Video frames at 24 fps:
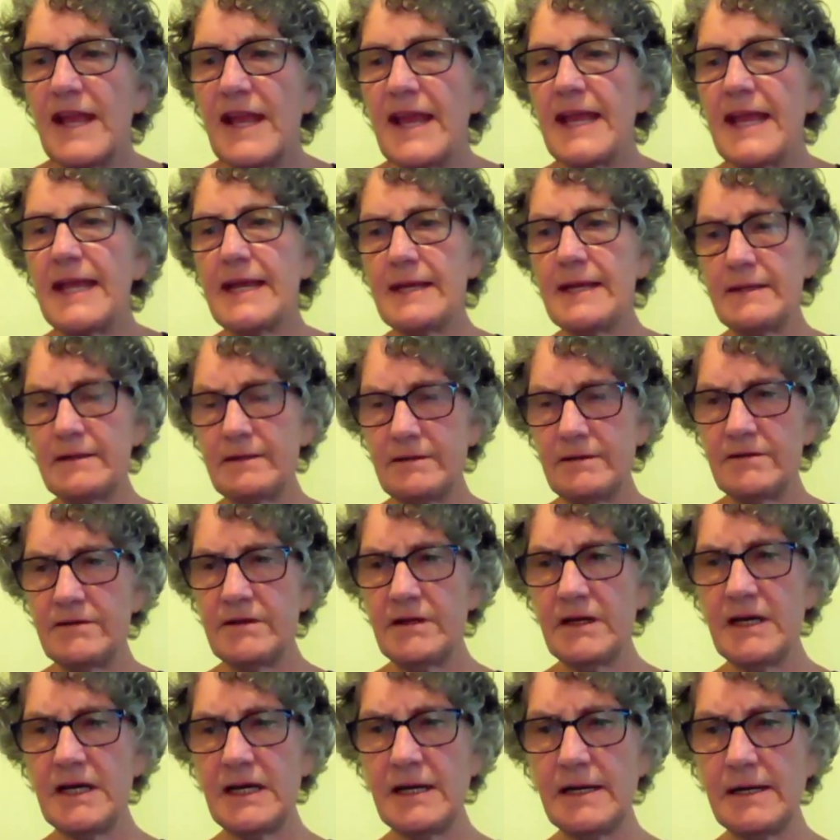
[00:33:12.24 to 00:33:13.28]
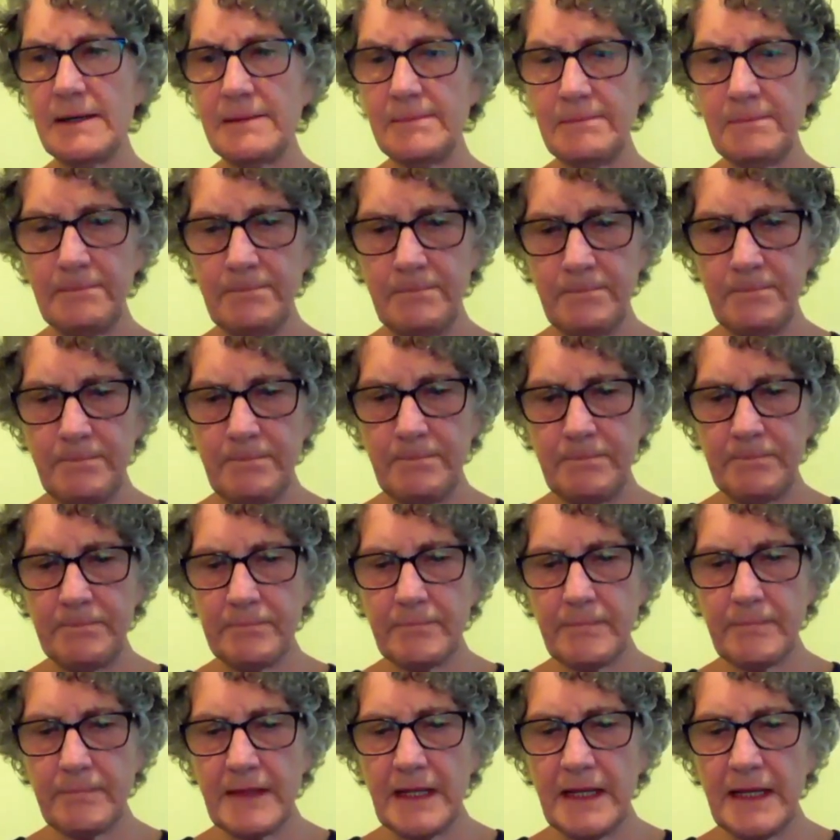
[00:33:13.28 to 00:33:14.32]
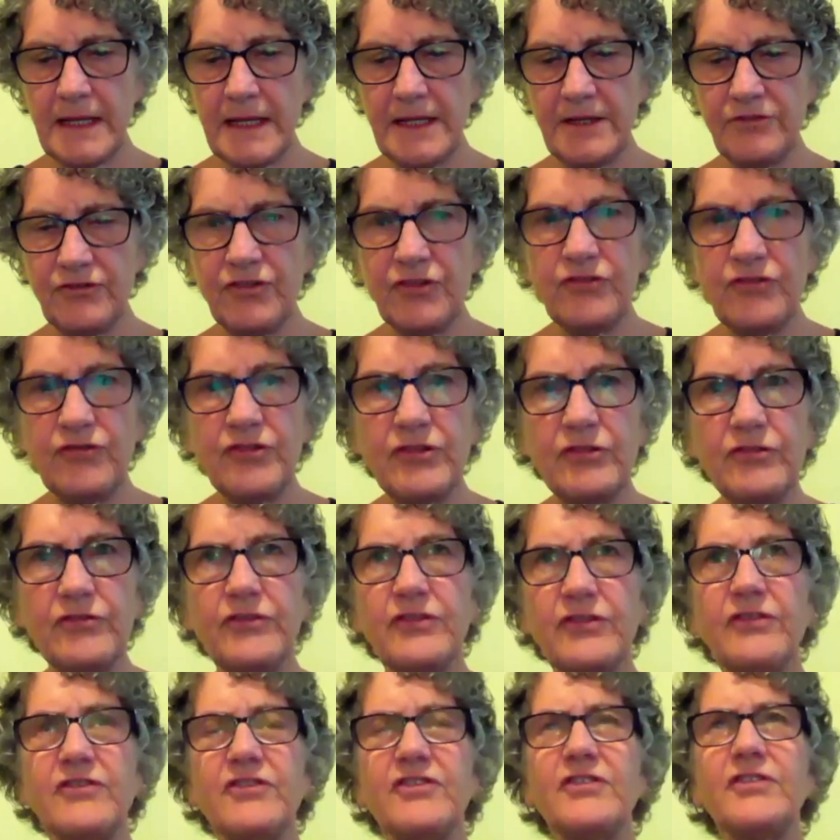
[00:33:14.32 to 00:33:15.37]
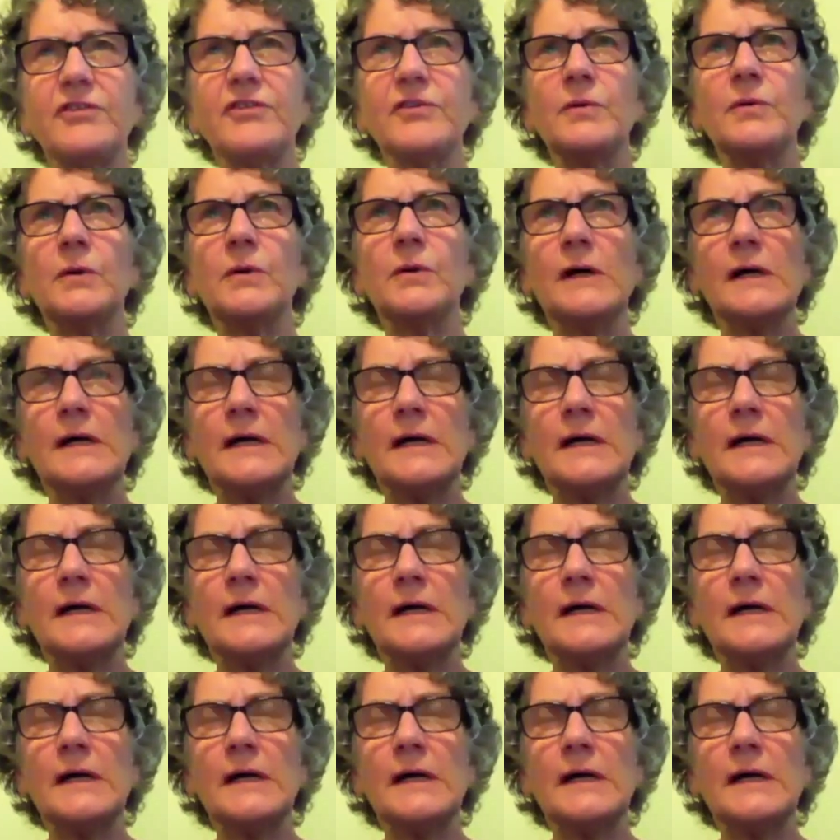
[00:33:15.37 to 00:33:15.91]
And in Jin Shin Jyustu,